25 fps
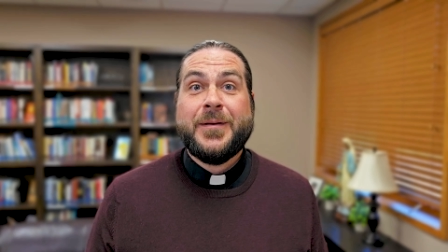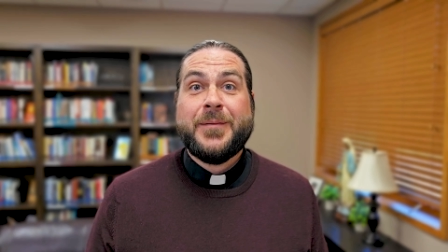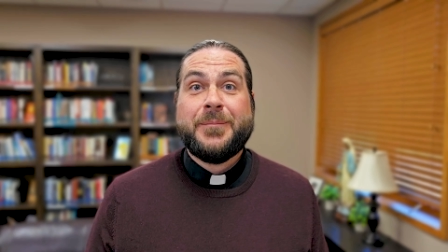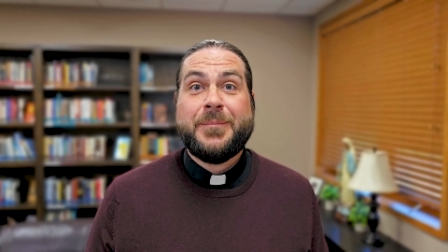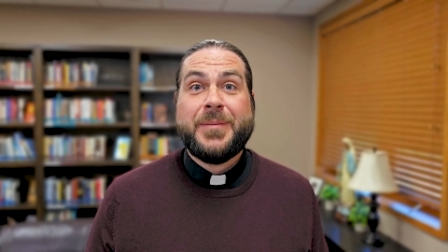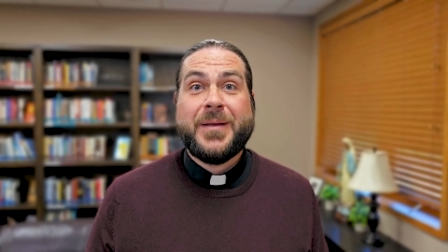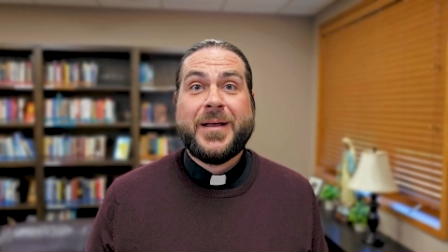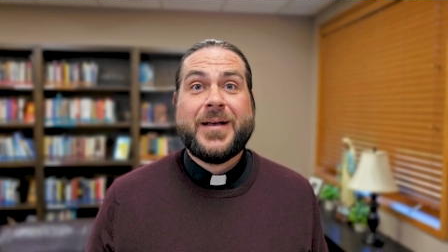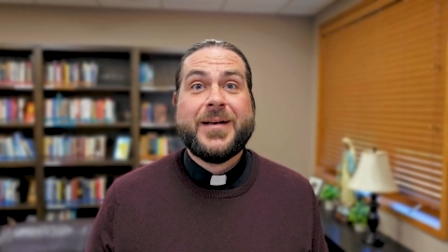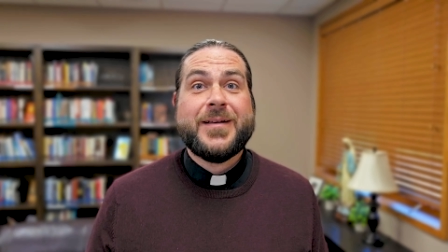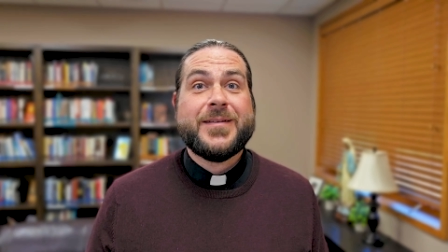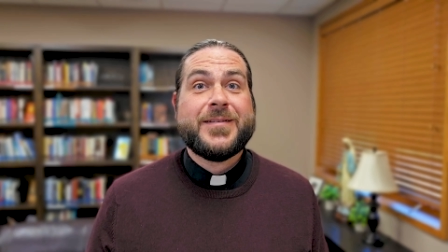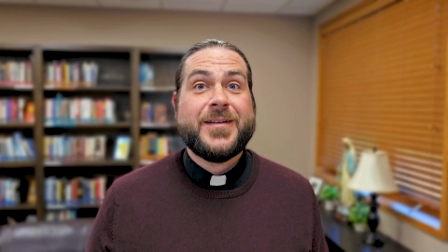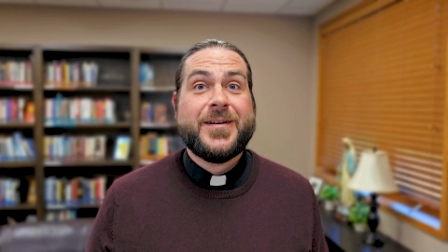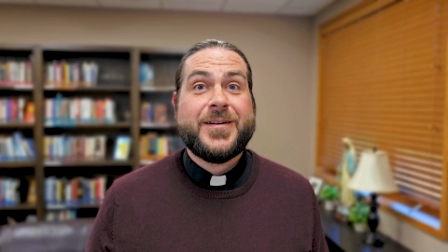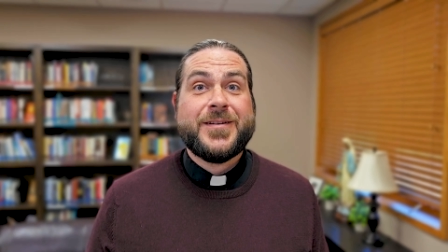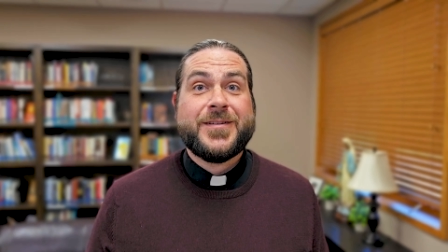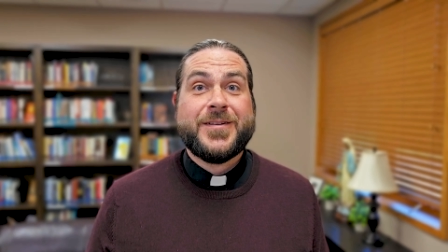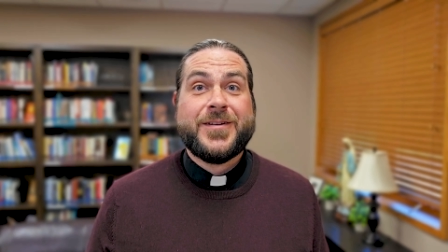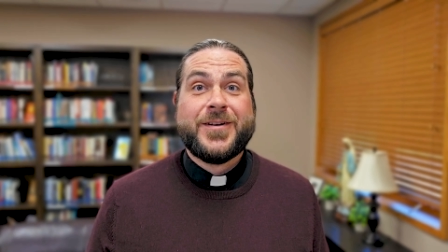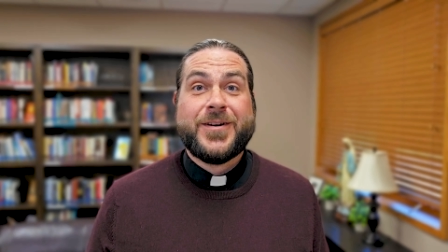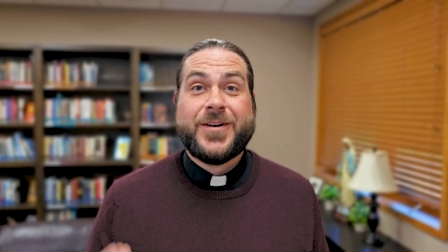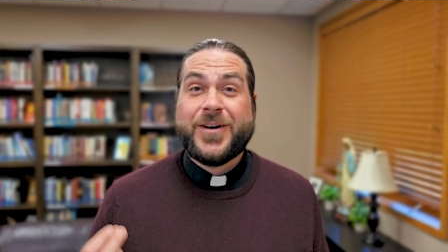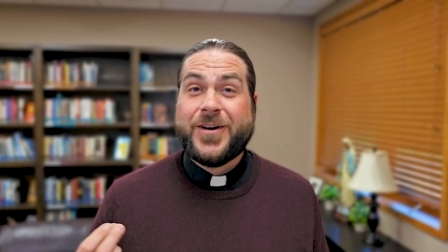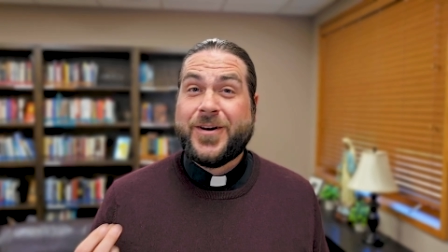because there's
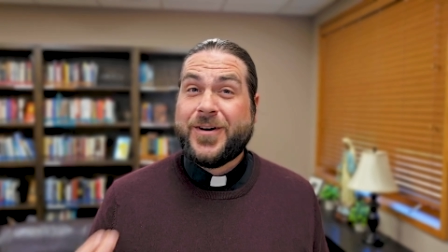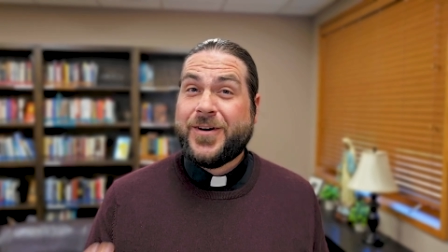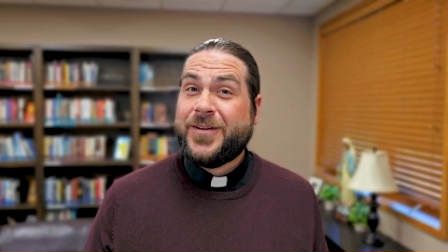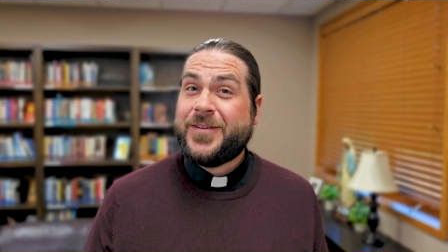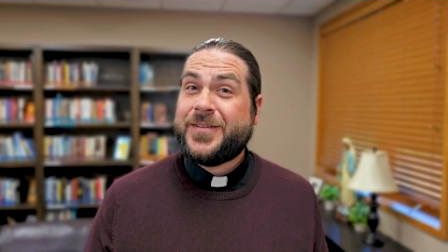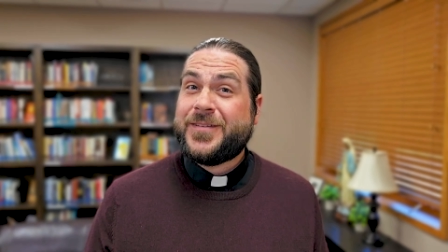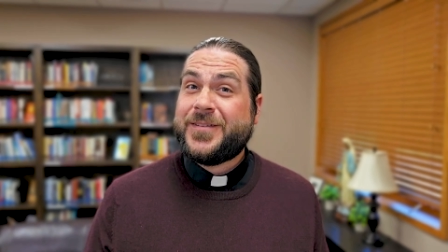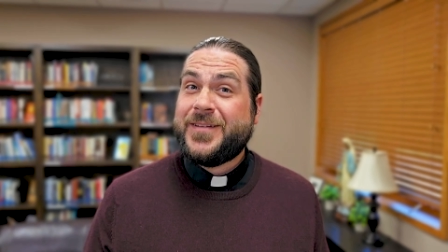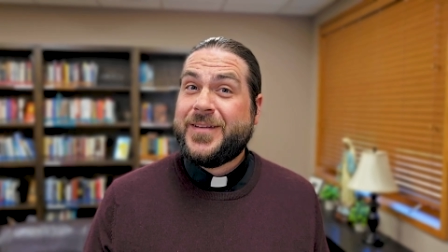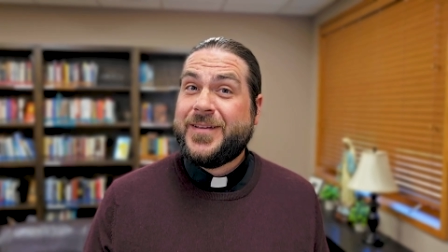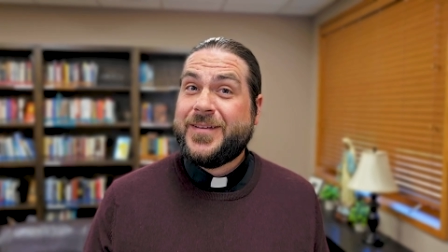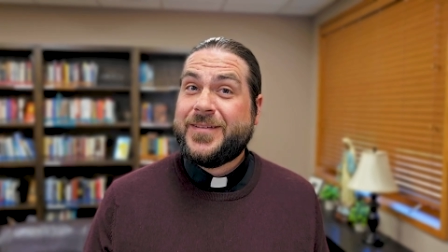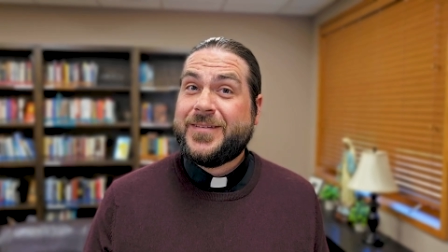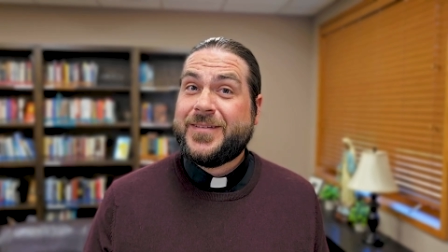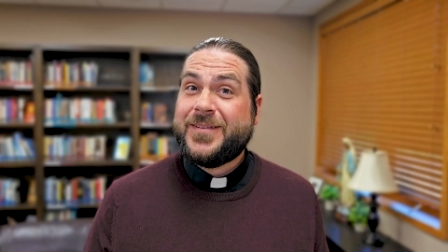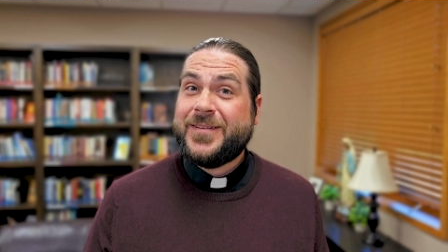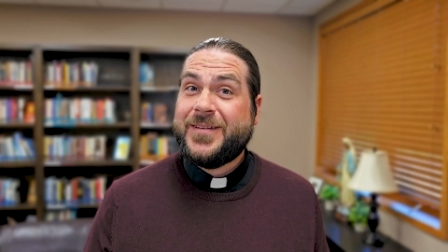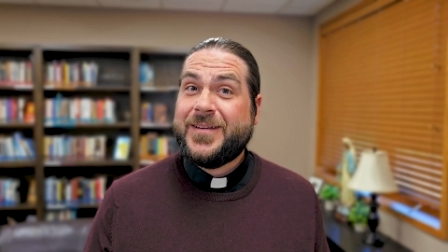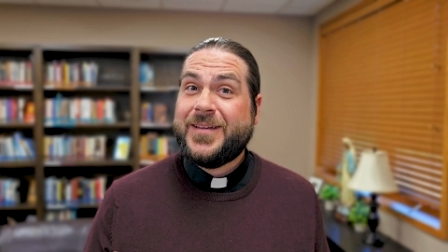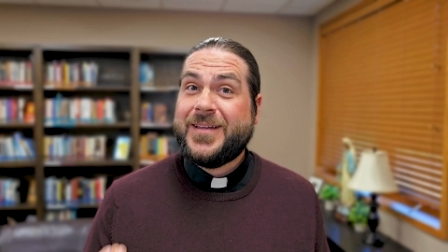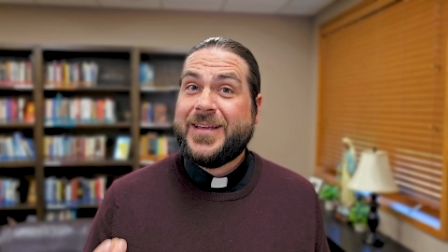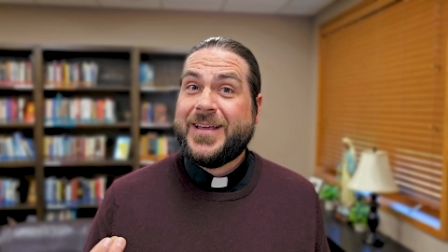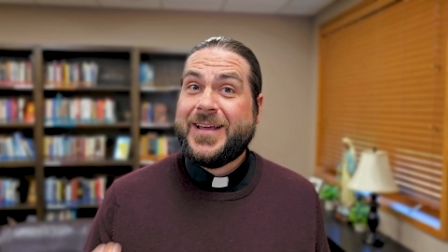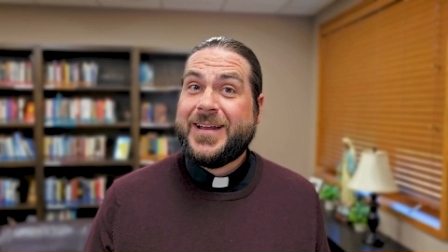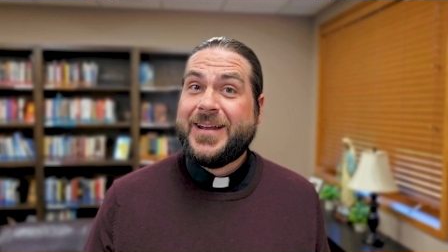an earnestness
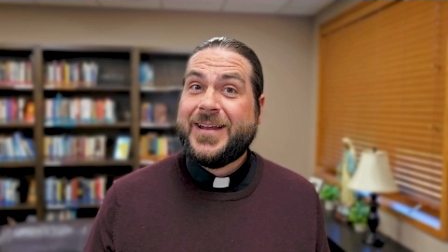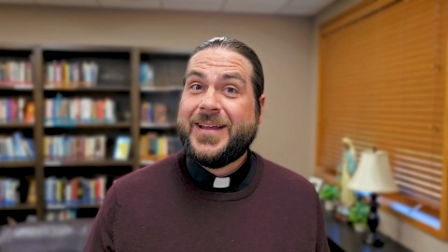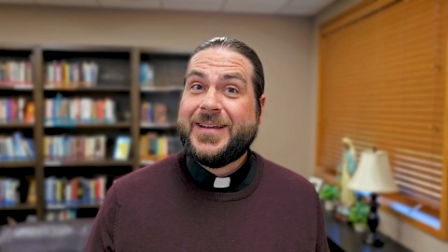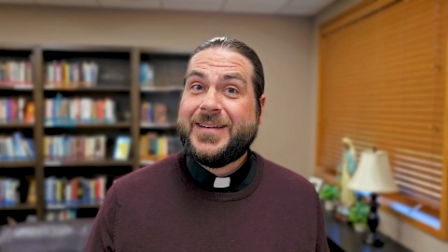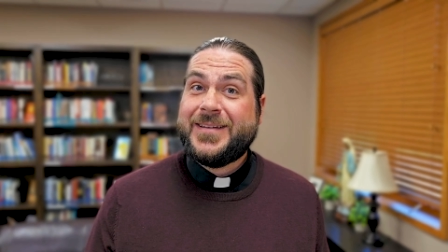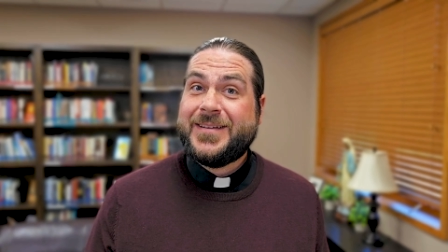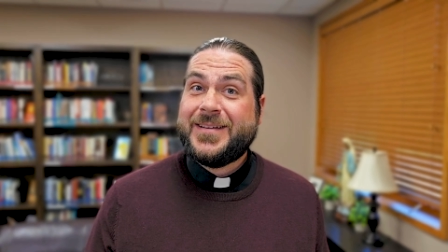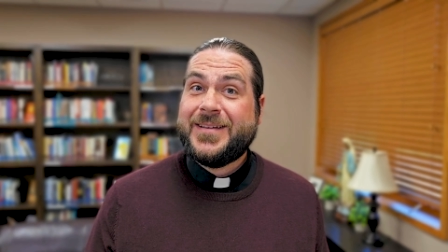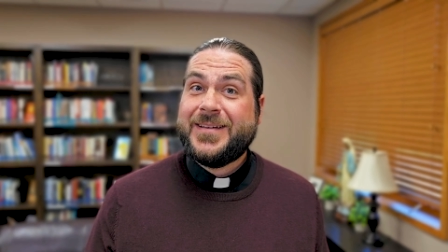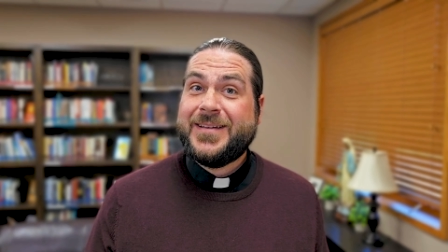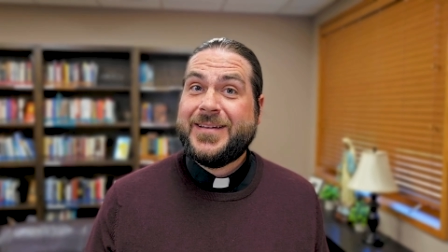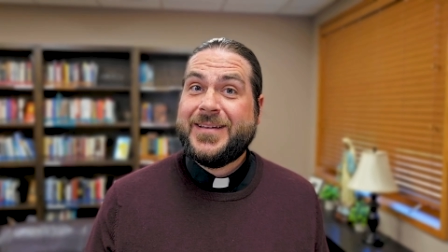in it.